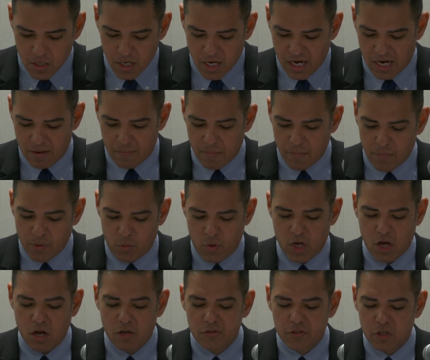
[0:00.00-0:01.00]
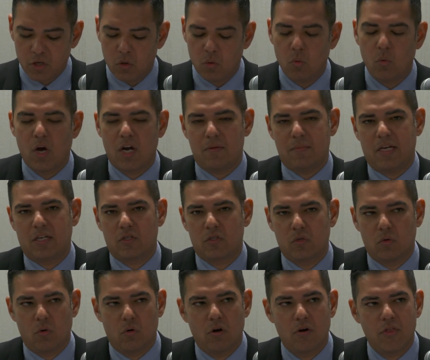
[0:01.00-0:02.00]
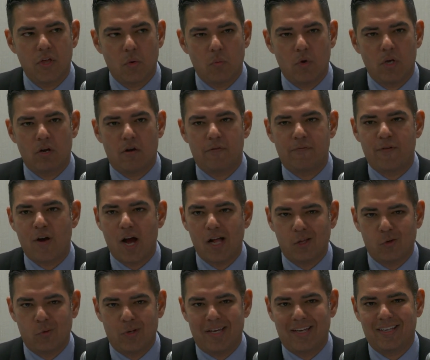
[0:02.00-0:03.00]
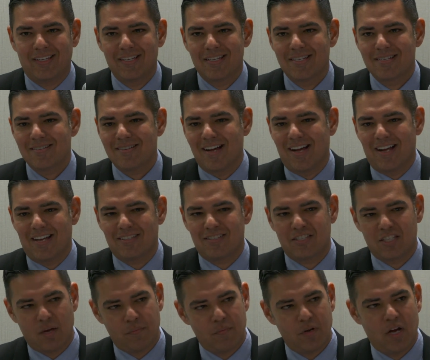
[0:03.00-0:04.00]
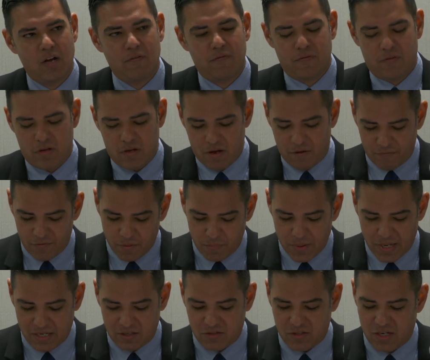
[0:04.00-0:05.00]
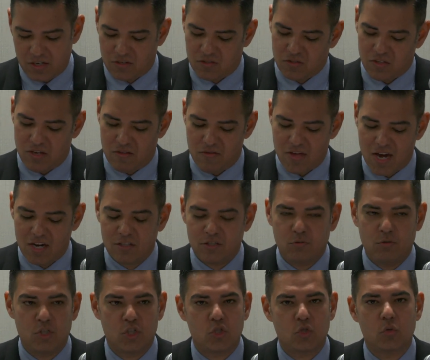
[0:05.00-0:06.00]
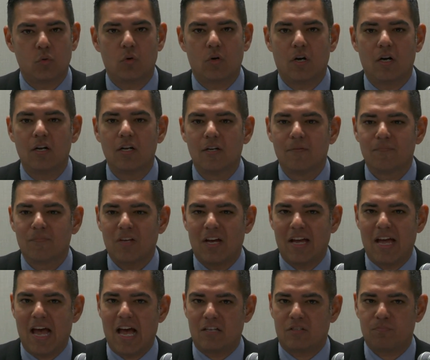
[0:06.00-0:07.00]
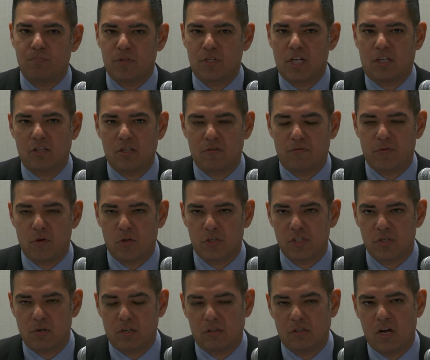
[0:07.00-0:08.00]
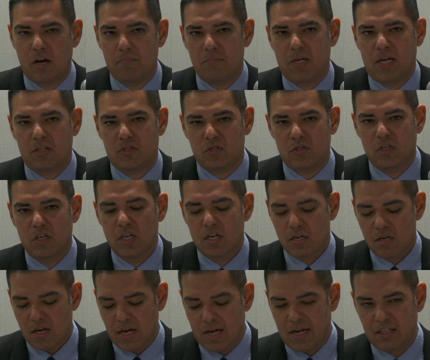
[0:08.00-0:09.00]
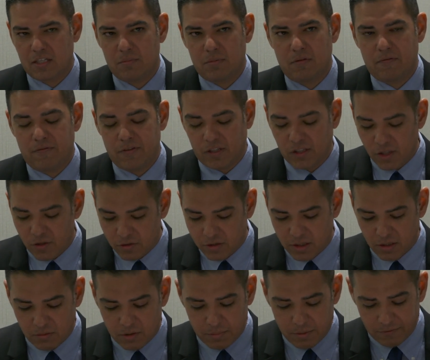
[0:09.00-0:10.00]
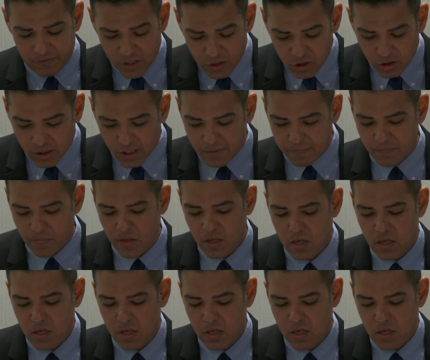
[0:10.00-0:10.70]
but we also want to make sure that we are following some of the basics, and that is to ensure, I ask particularly the folks here in Long Beach to be vigilant,